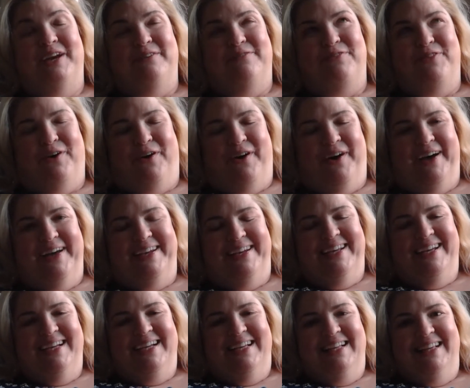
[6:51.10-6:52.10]
thought
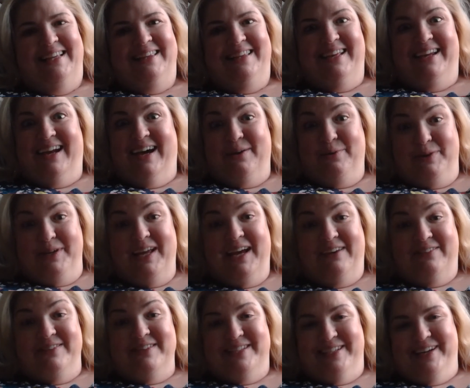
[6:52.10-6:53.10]
that I would
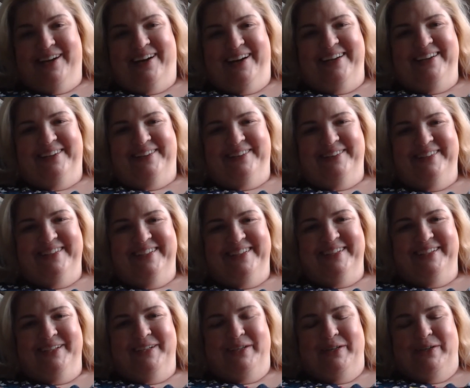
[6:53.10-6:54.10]
have a child
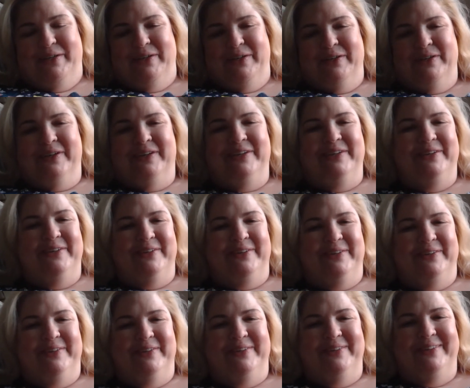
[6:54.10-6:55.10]

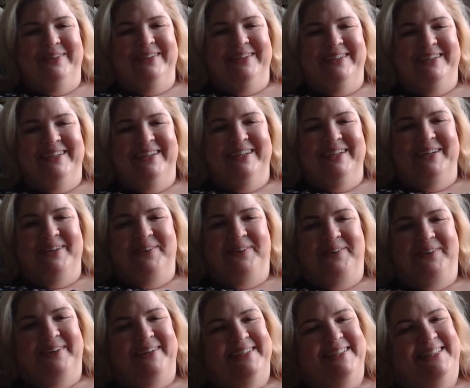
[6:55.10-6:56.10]
who
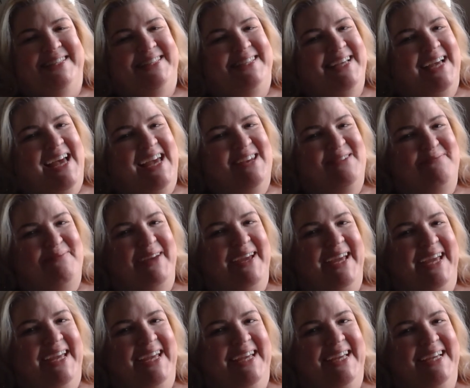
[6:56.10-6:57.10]
would send
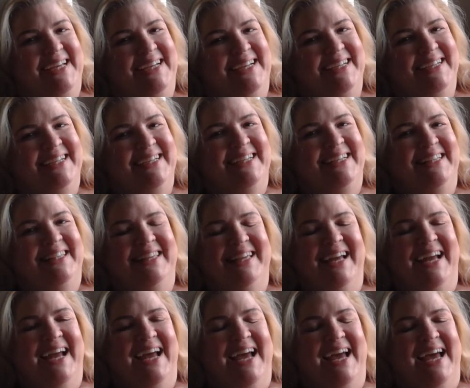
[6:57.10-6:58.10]
me
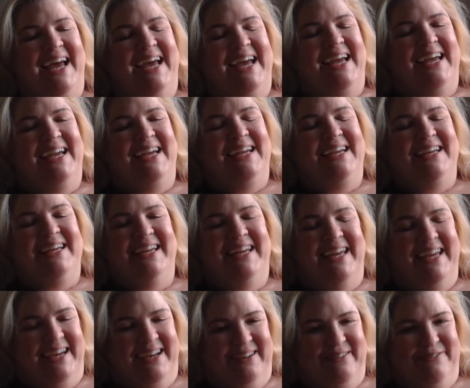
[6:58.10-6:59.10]
a
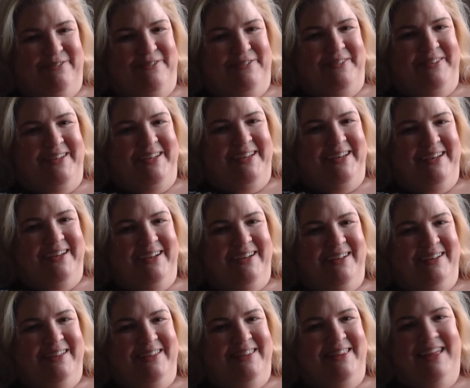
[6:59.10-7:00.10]
gift
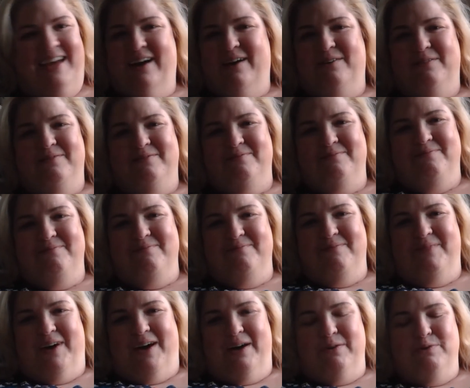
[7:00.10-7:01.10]
that
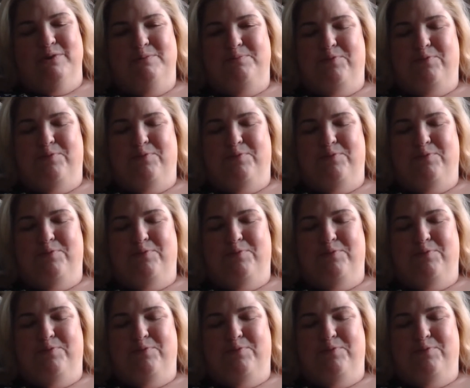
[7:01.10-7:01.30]
I would